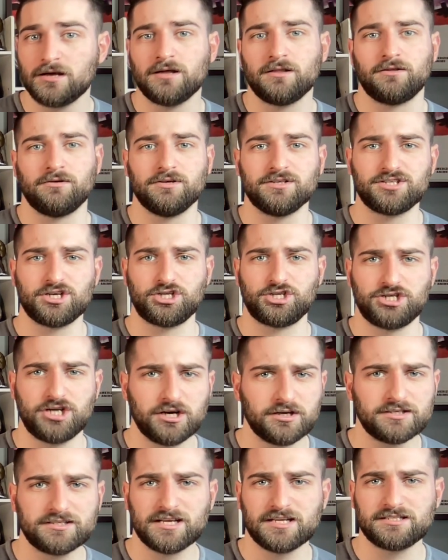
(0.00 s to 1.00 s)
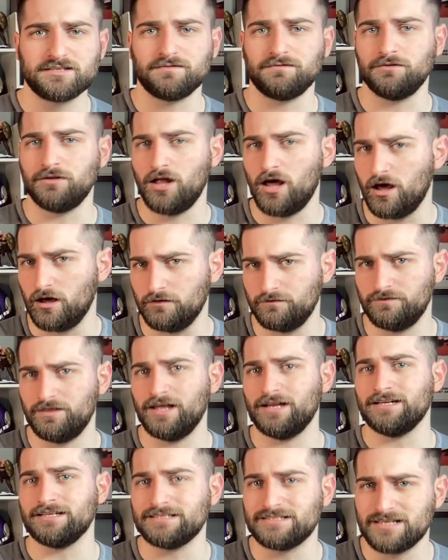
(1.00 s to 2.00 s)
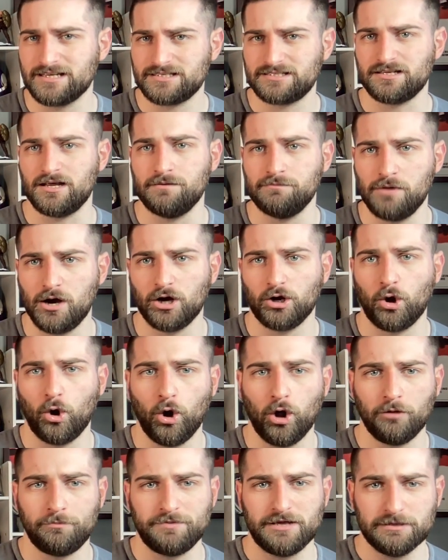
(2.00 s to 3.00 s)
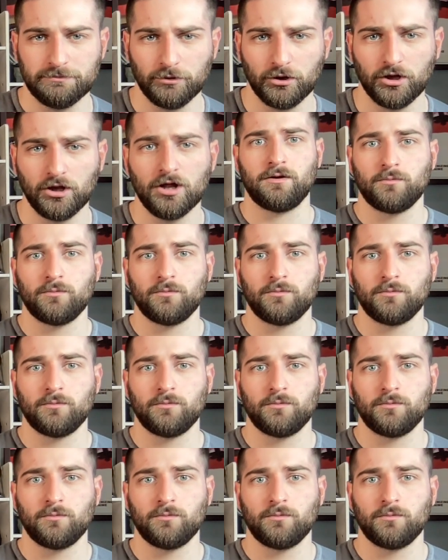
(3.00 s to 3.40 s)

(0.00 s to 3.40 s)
There is a shared sense of love that exists among all people,